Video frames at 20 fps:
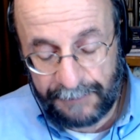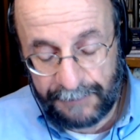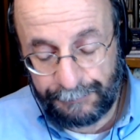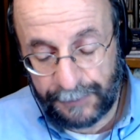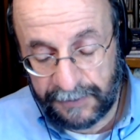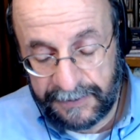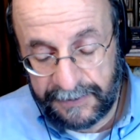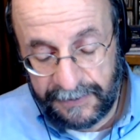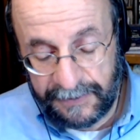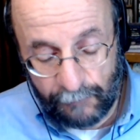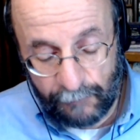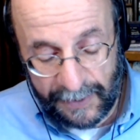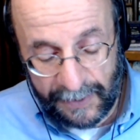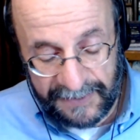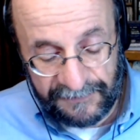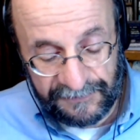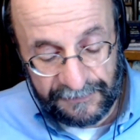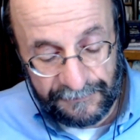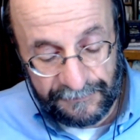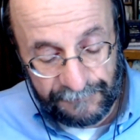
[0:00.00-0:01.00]
But he
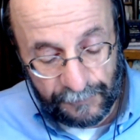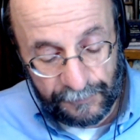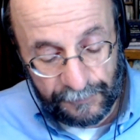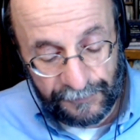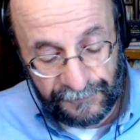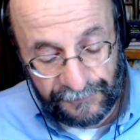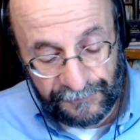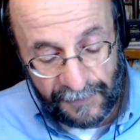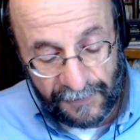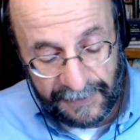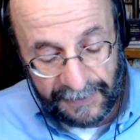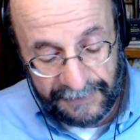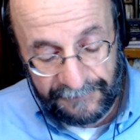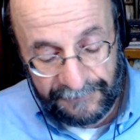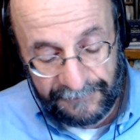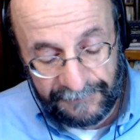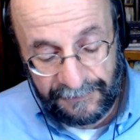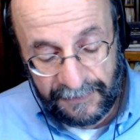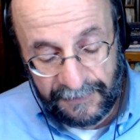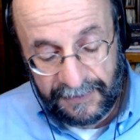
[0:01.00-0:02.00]
writes in verse
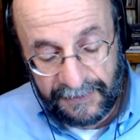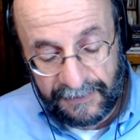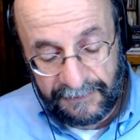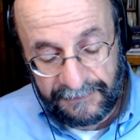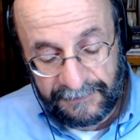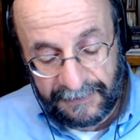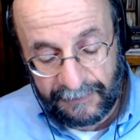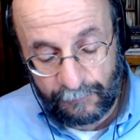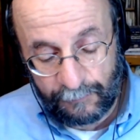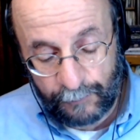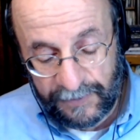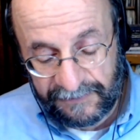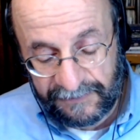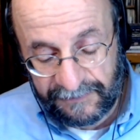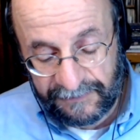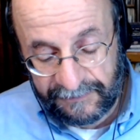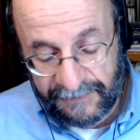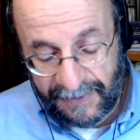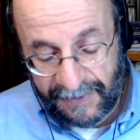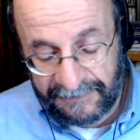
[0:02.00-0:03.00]
5 that we
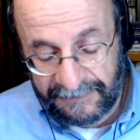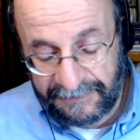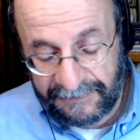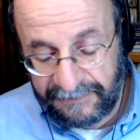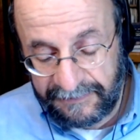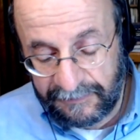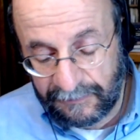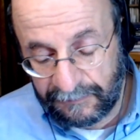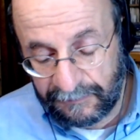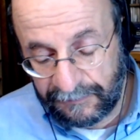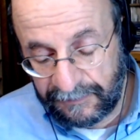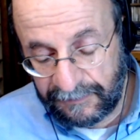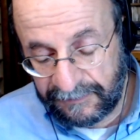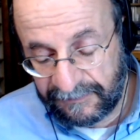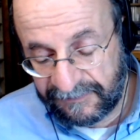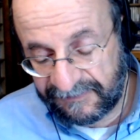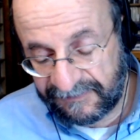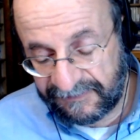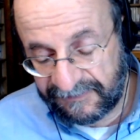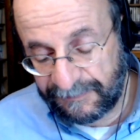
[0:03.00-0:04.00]
did not yield
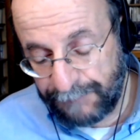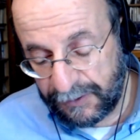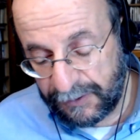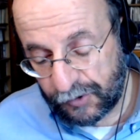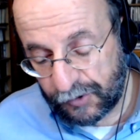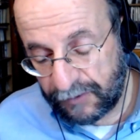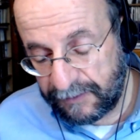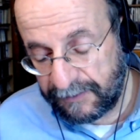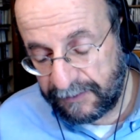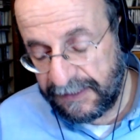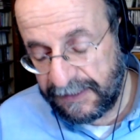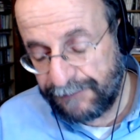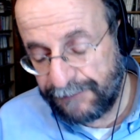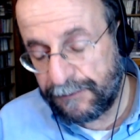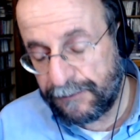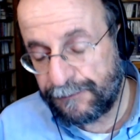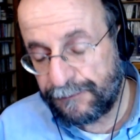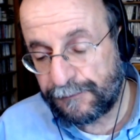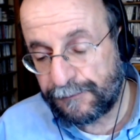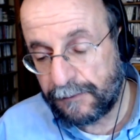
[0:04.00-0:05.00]
in submission
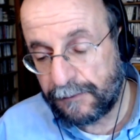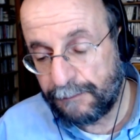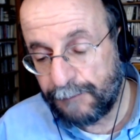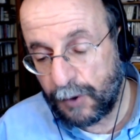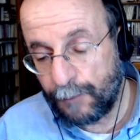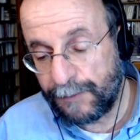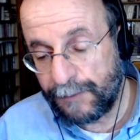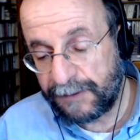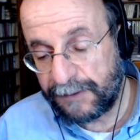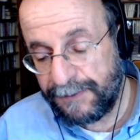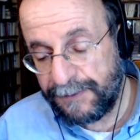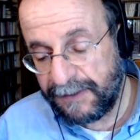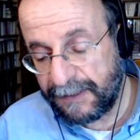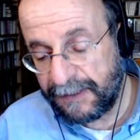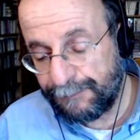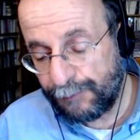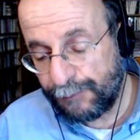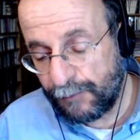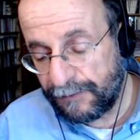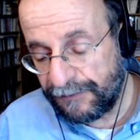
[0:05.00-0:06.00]
even for a moment,
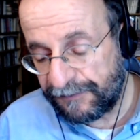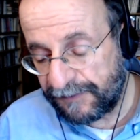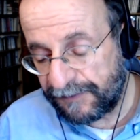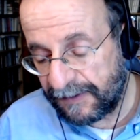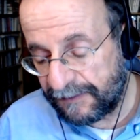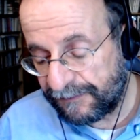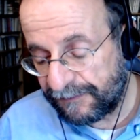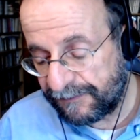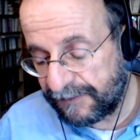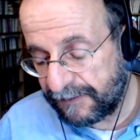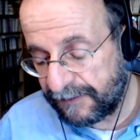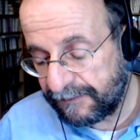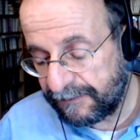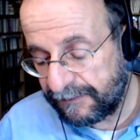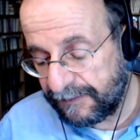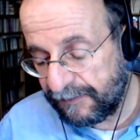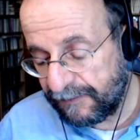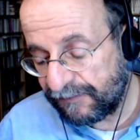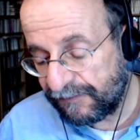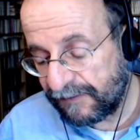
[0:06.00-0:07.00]
meaning Paul says that
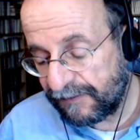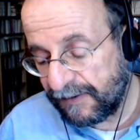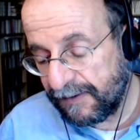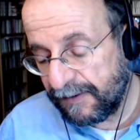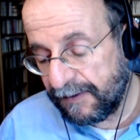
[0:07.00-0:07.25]
these